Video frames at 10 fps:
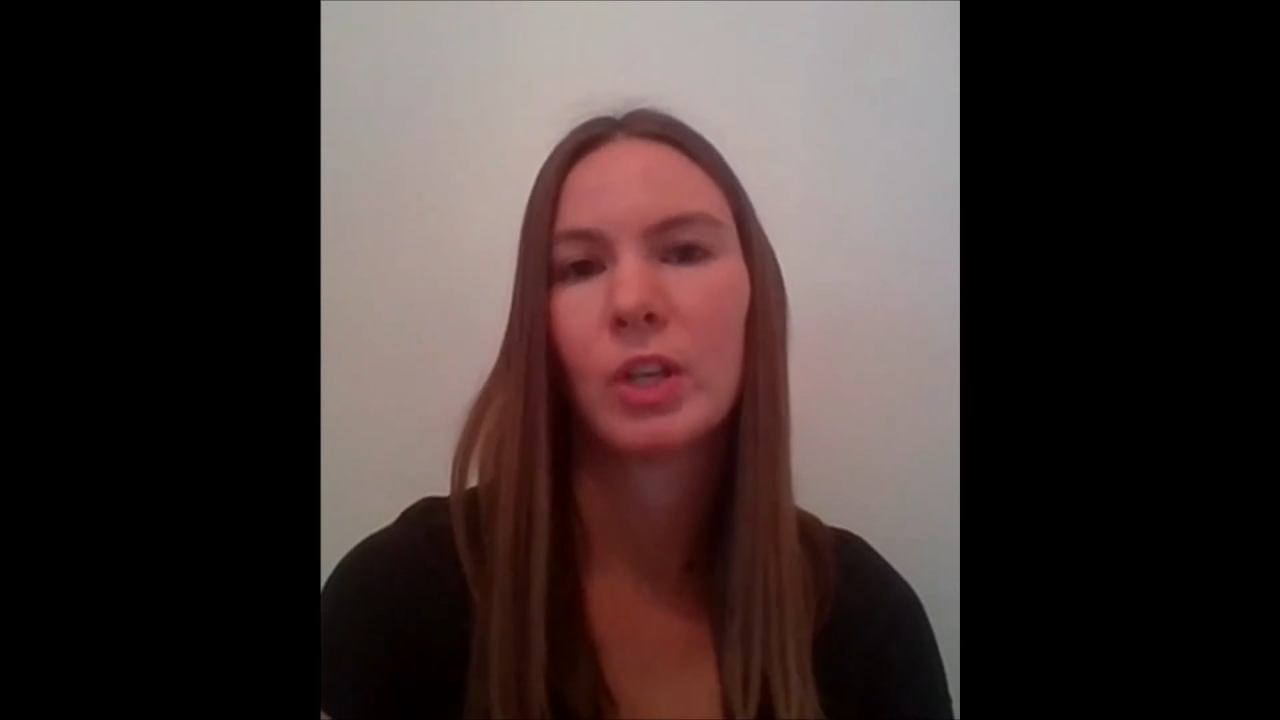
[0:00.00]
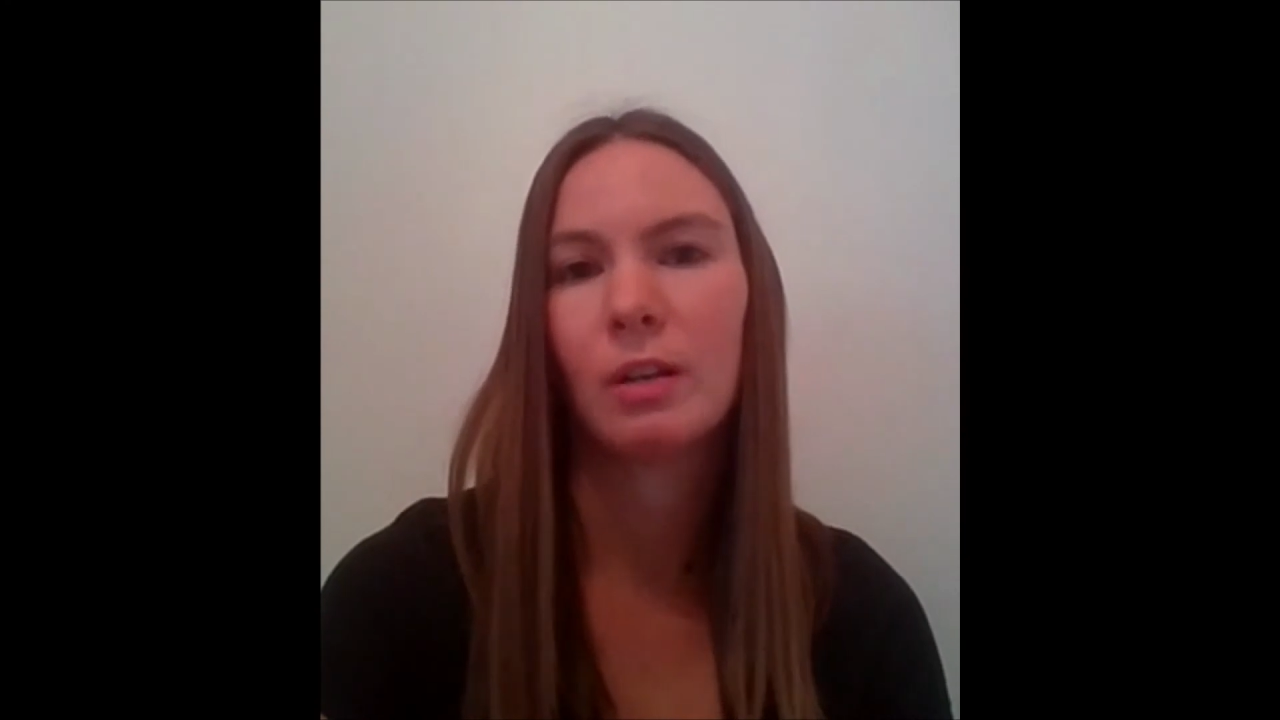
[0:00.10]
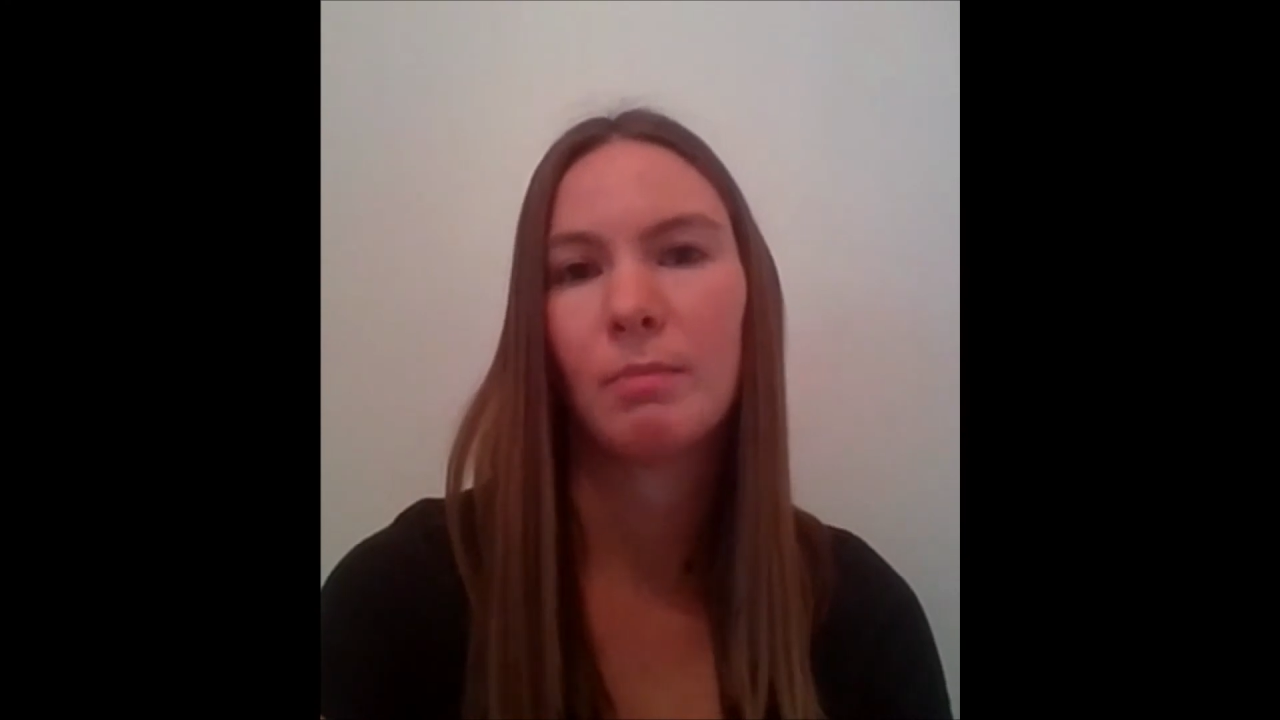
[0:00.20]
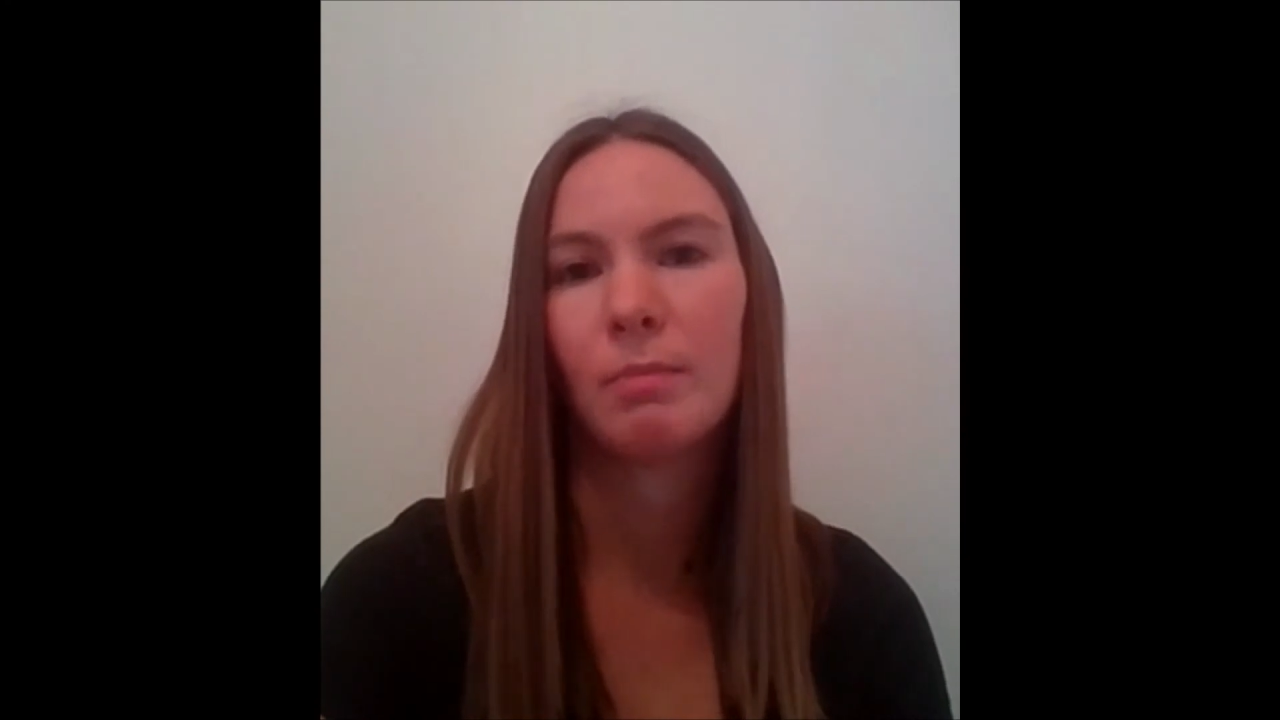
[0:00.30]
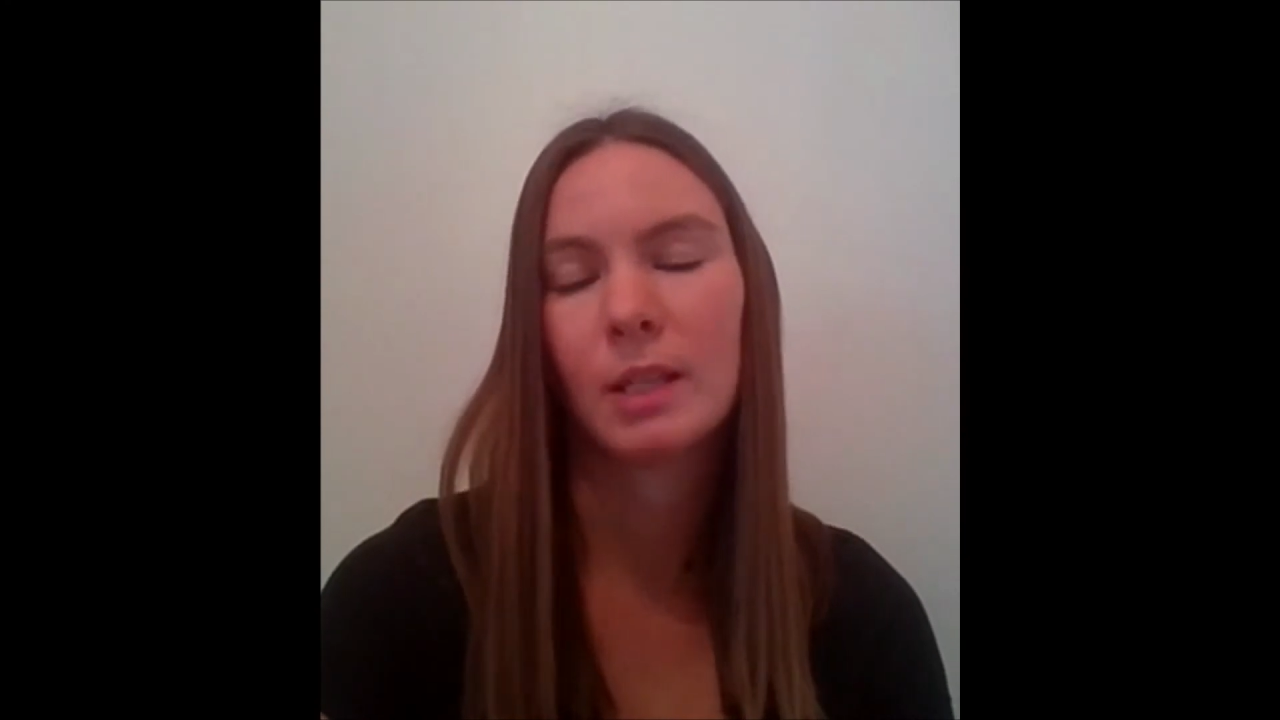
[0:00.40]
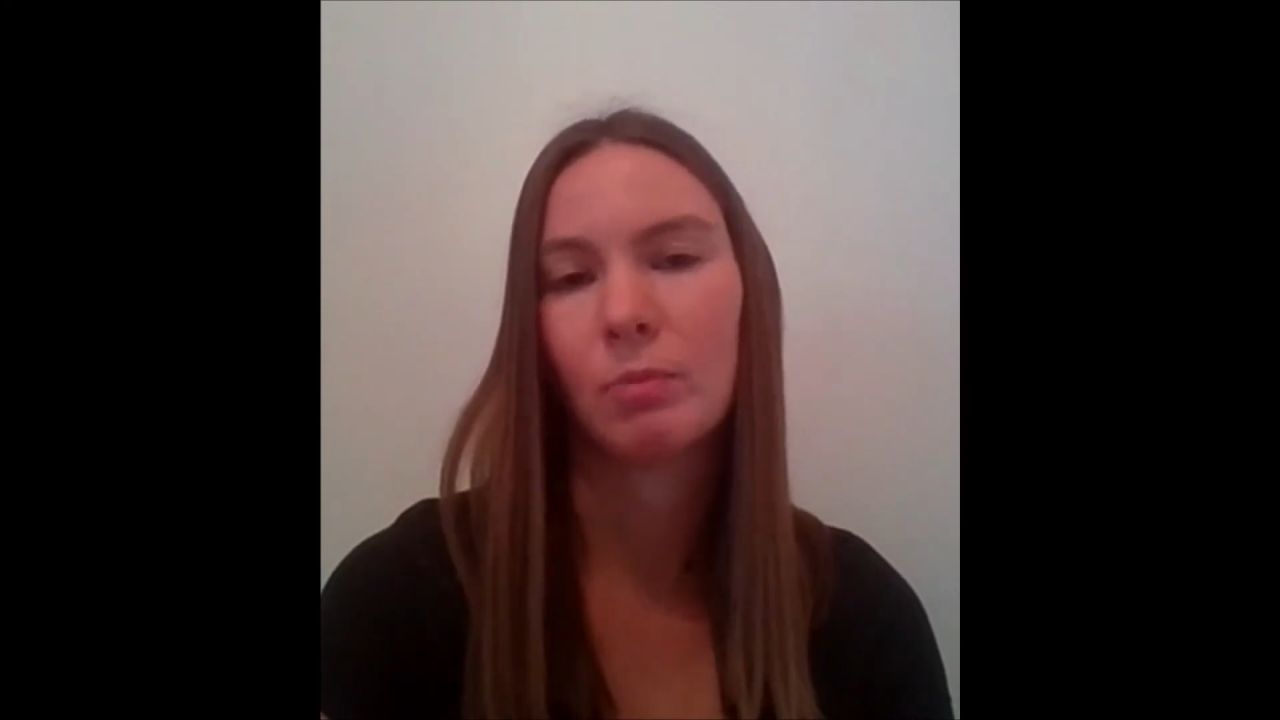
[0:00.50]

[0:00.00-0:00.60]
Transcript: term